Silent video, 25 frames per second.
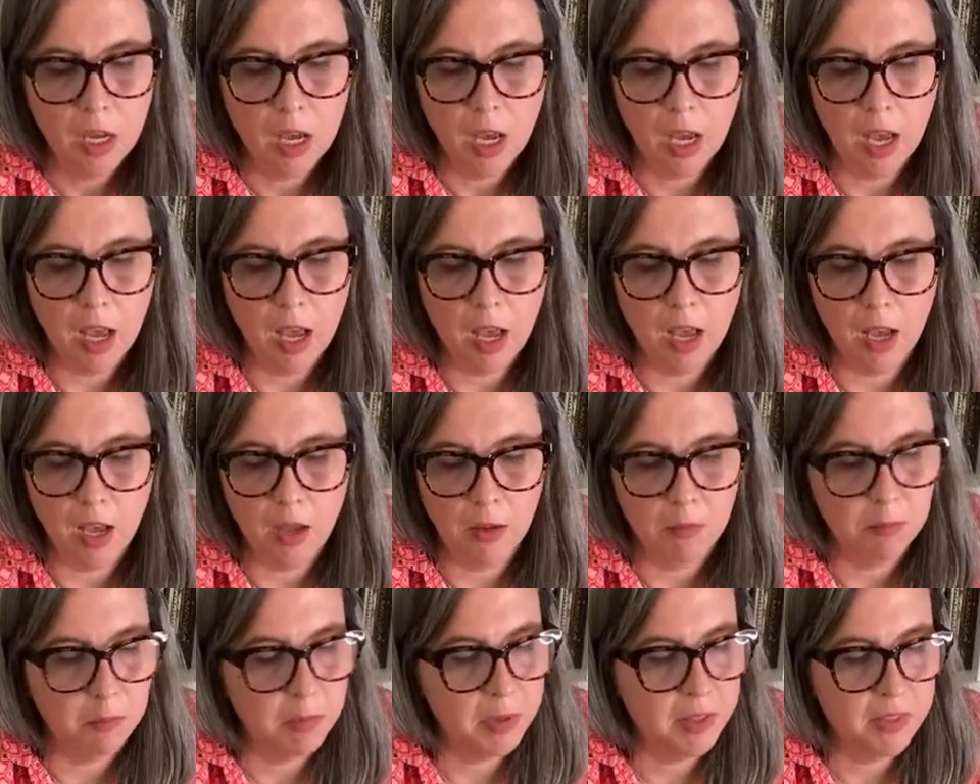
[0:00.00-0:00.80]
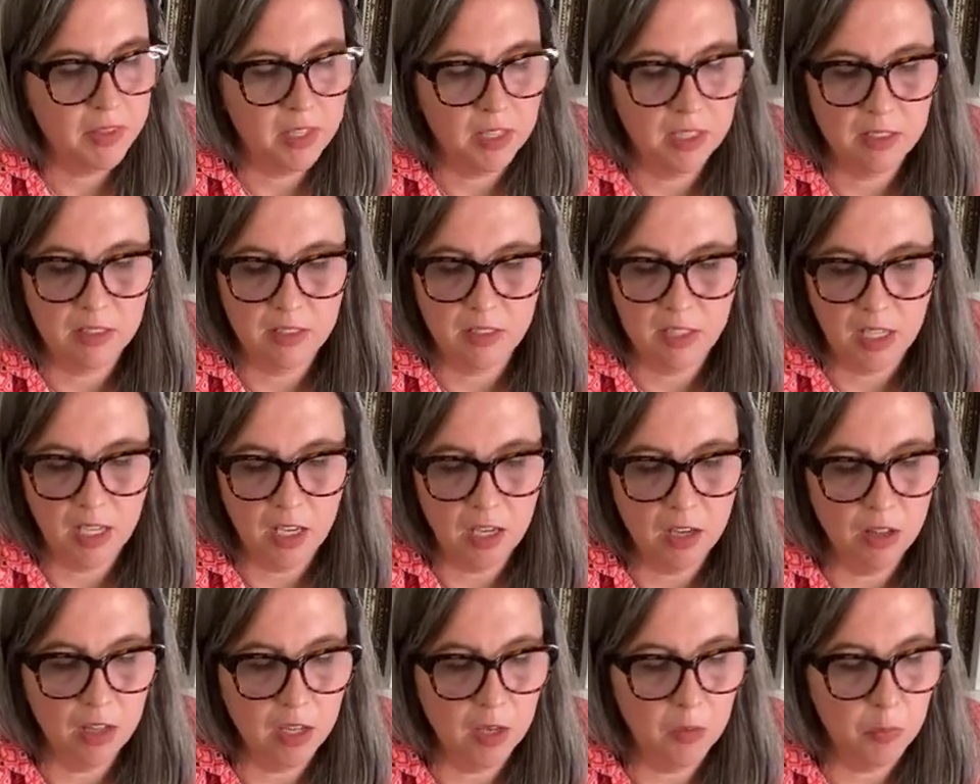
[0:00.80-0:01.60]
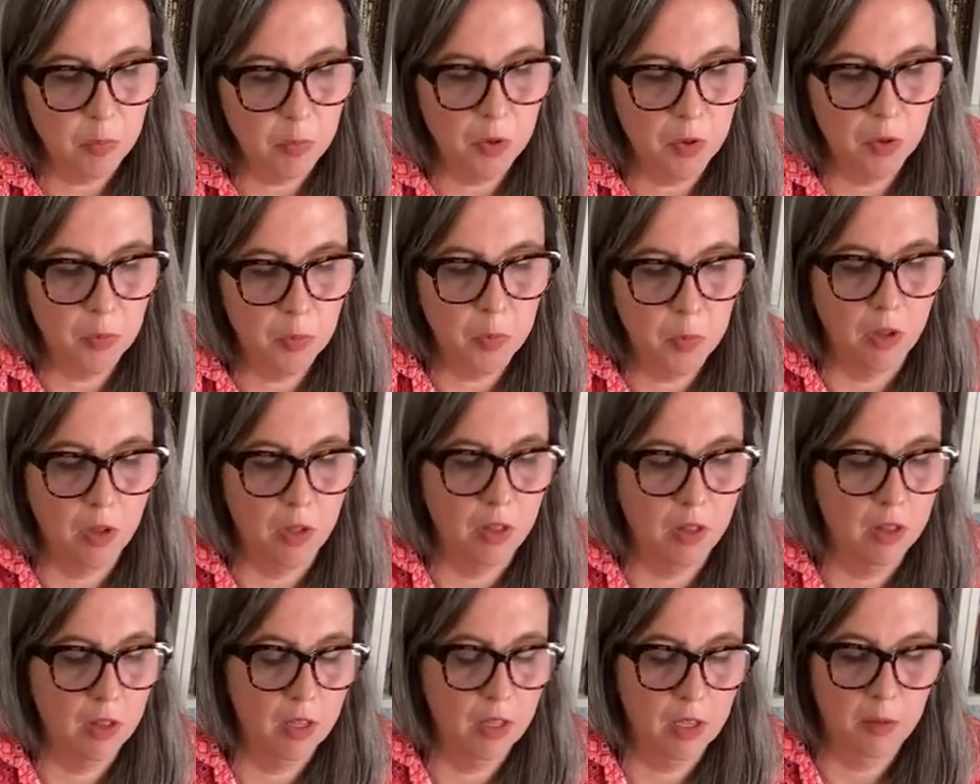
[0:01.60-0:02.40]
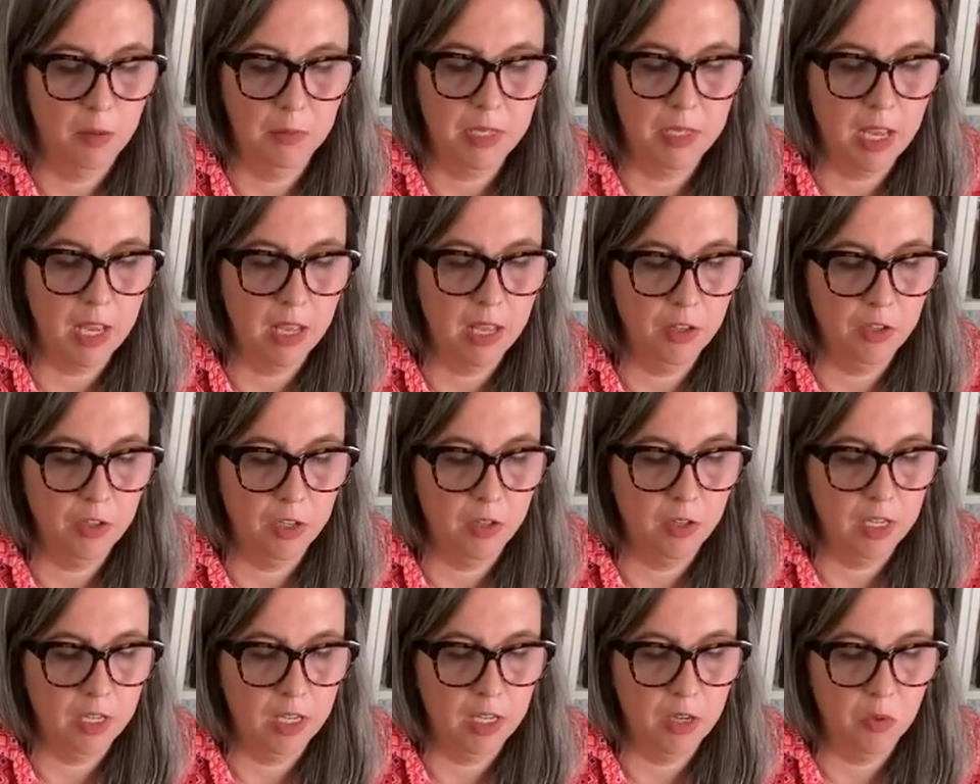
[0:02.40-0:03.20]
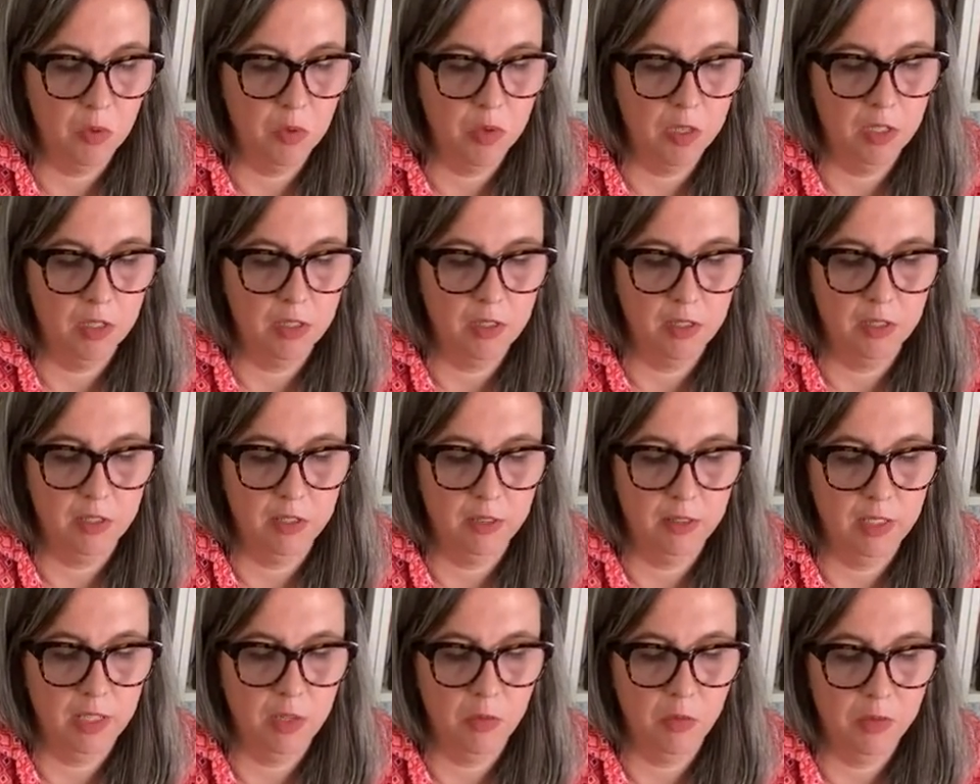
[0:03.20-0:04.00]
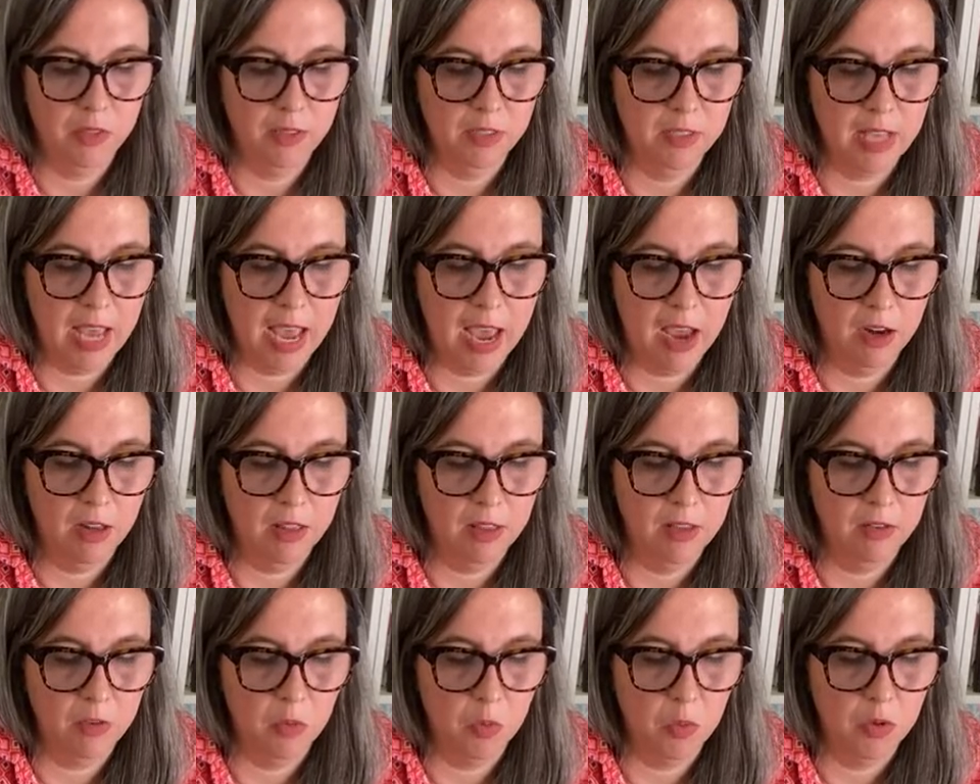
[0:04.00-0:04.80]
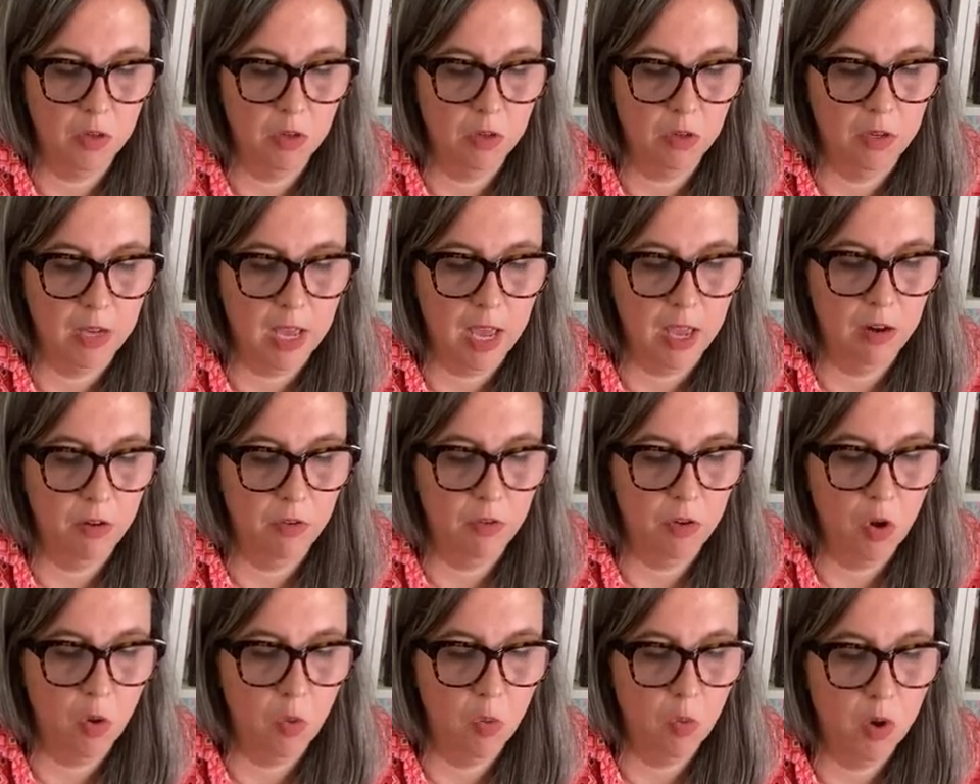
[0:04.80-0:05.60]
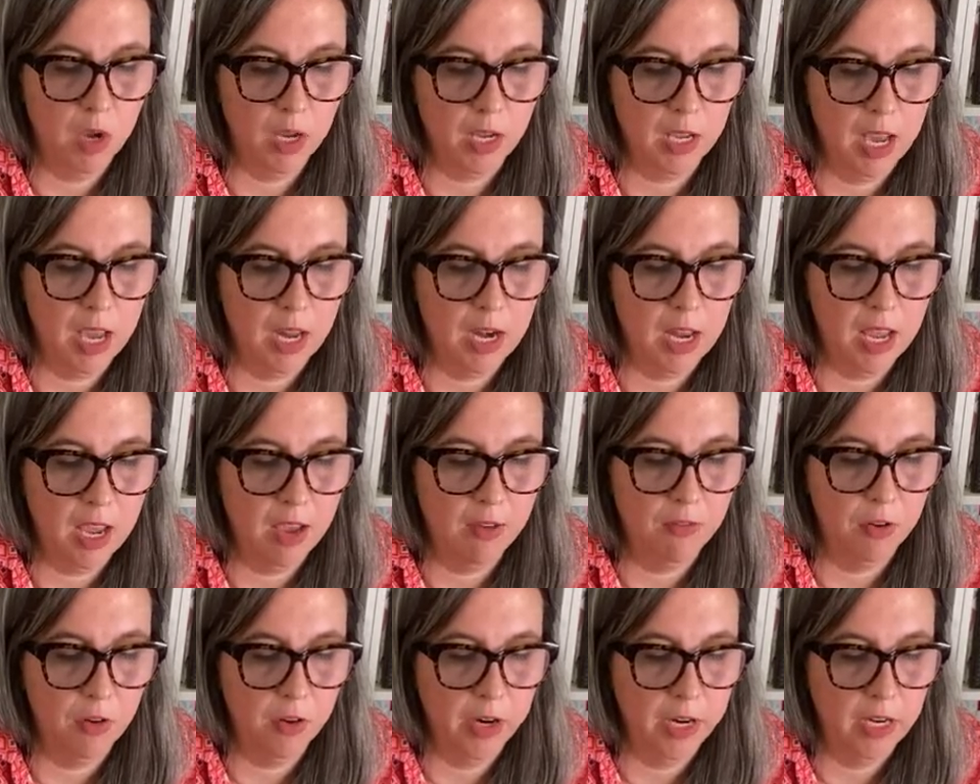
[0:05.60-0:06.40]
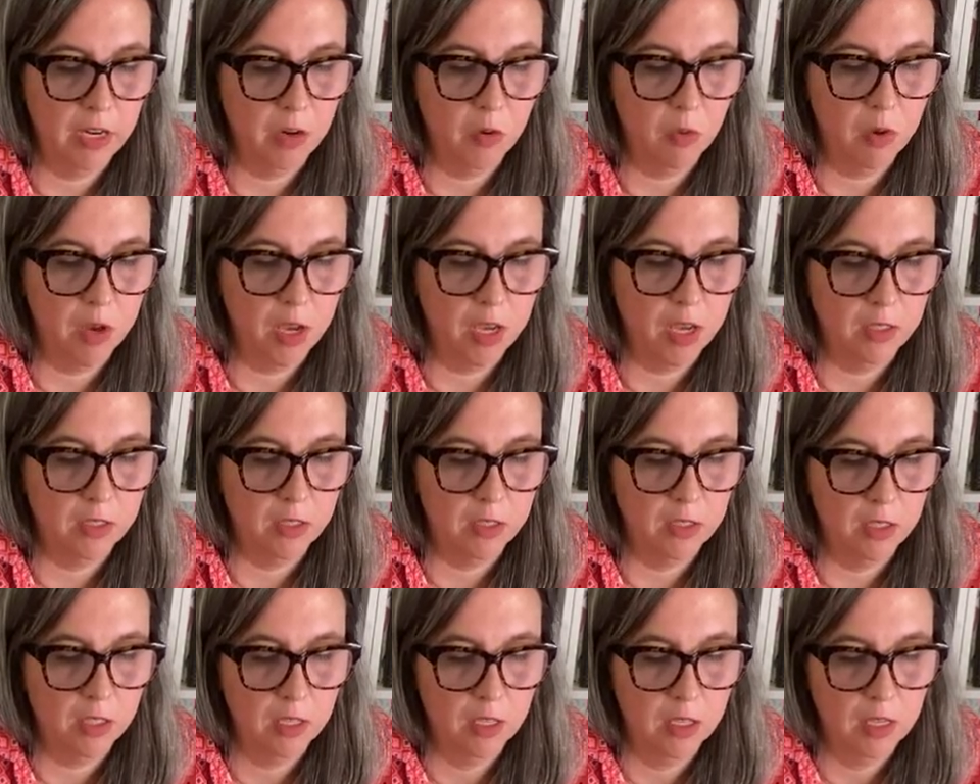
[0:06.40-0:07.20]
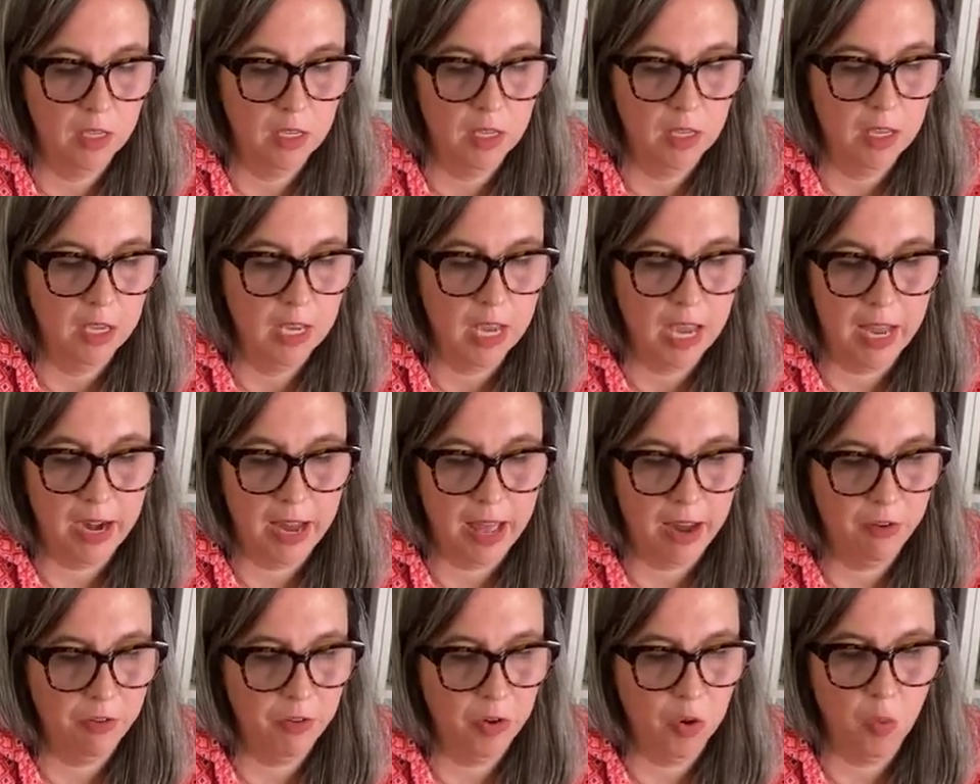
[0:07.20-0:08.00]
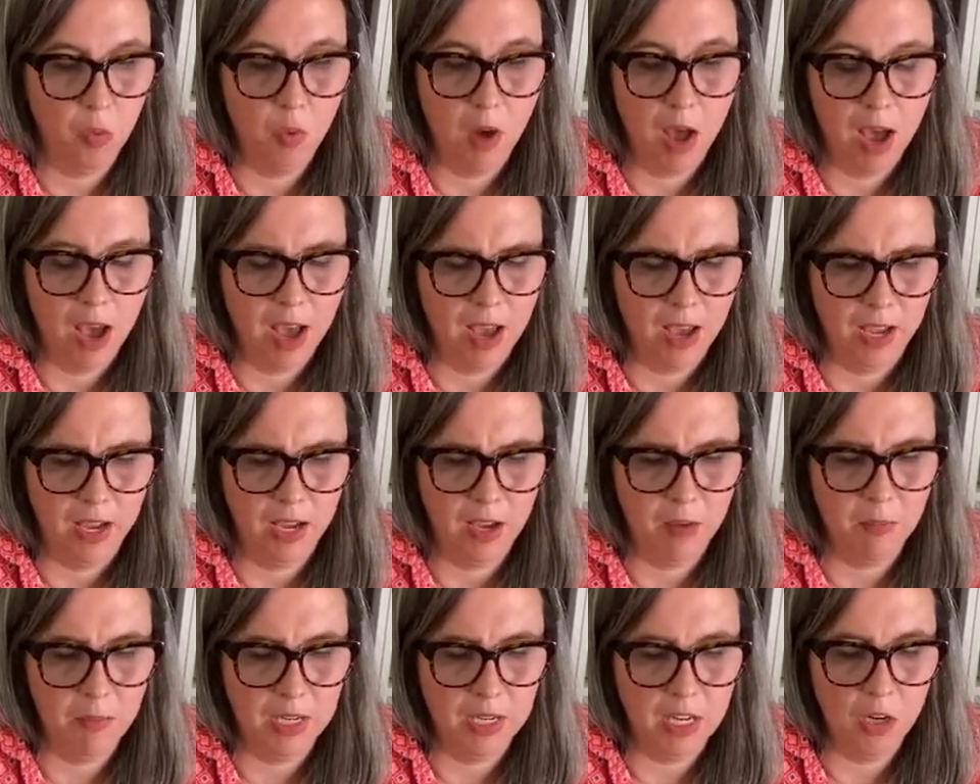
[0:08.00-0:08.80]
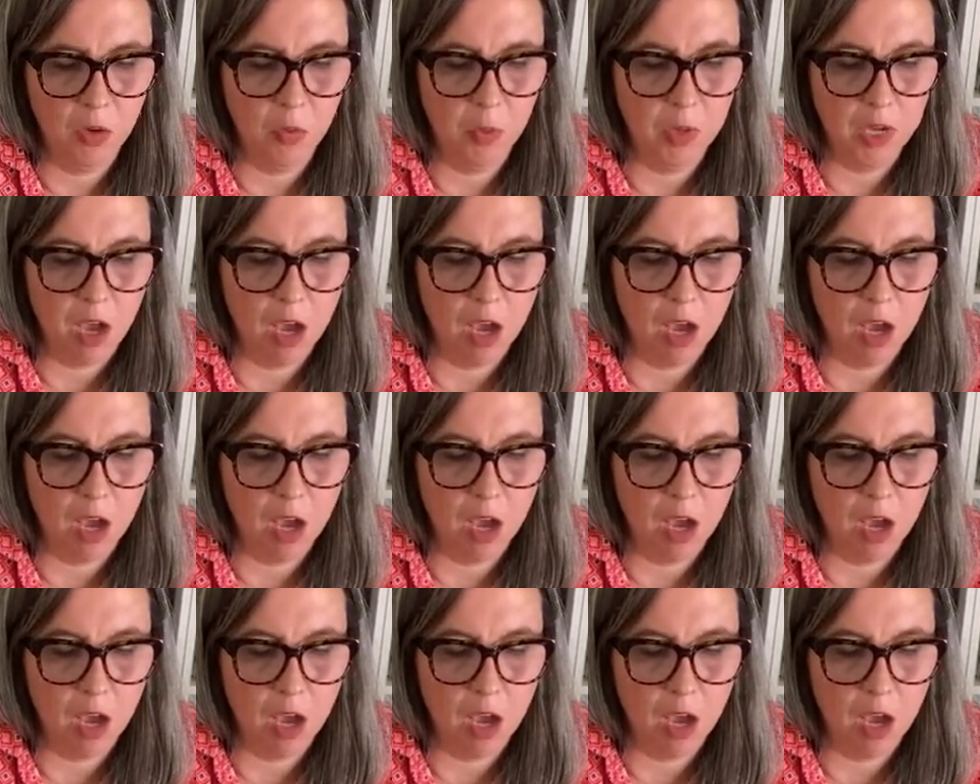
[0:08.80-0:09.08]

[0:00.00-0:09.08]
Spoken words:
but this teal and purple, I'm telling you, it was out of this world. I don't know what kind of evergreen it was. And I don't know why. I mean, here we